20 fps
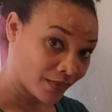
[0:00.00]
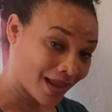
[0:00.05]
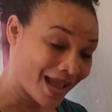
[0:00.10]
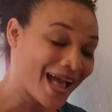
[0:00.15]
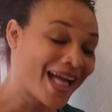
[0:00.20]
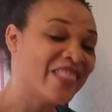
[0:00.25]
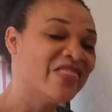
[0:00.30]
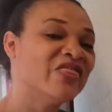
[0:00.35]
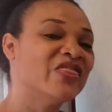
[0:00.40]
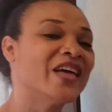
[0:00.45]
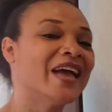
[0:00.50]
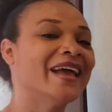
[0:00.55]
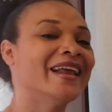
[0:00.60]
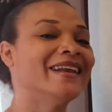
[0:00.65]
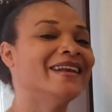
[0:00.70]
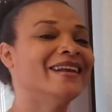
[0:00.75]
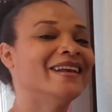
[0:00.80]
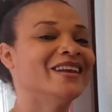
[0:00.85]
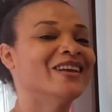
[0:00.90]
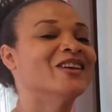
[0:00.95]
and
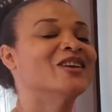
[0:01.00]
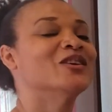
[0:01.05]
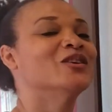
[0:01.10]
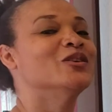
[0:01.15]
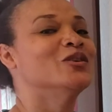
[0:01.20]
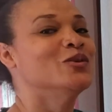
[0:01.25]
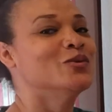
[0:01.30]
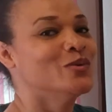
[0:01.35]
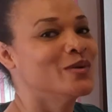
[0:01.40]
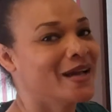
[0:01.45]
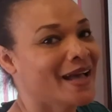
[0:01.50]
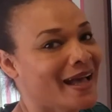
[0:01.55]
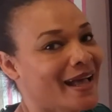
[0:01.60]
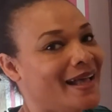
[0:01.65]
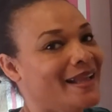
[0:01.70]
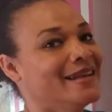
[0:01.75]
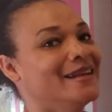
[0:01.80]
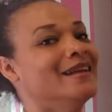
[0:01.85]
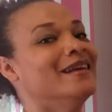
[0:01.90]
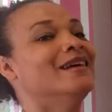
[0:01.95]
then you
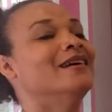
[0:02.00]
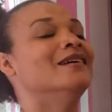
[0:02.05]
can